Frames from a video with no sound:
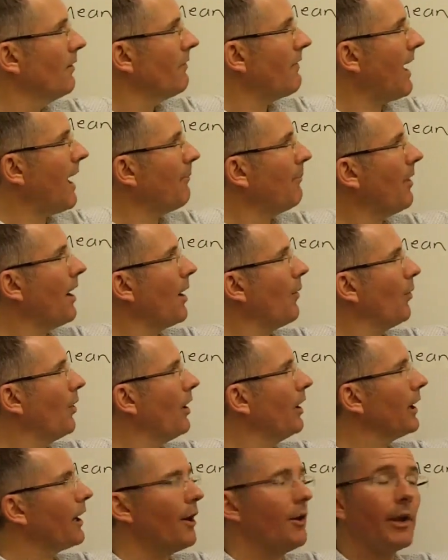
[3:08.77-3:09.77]
That might
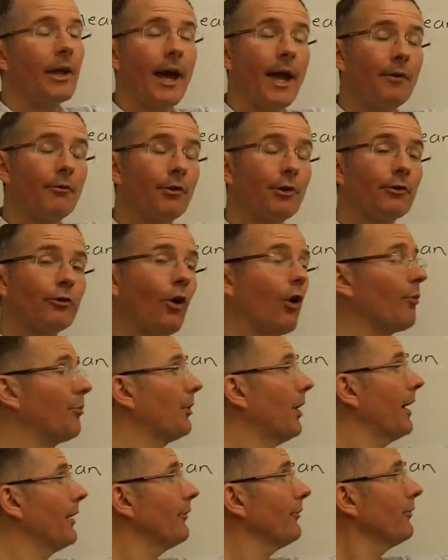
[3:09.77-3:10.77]
work okay for a stock
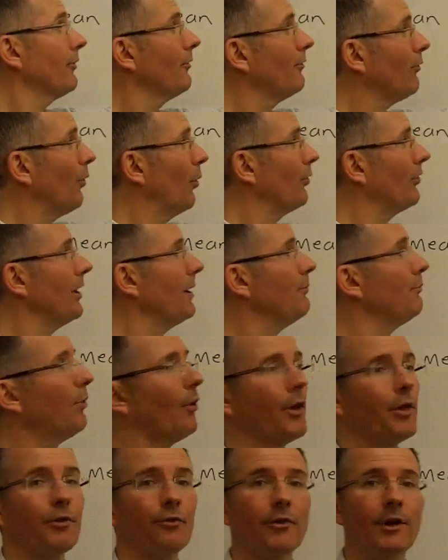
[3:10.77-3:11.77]
price,
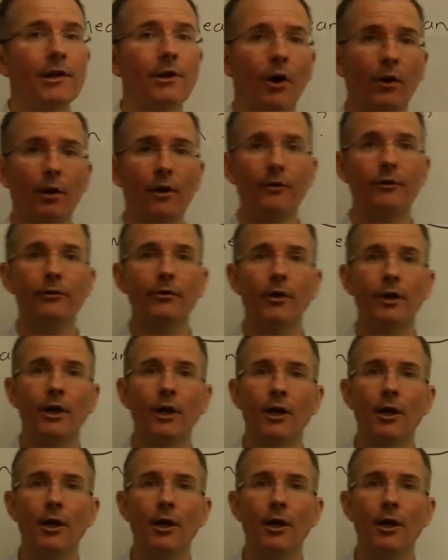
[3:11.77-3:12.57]
$14.3,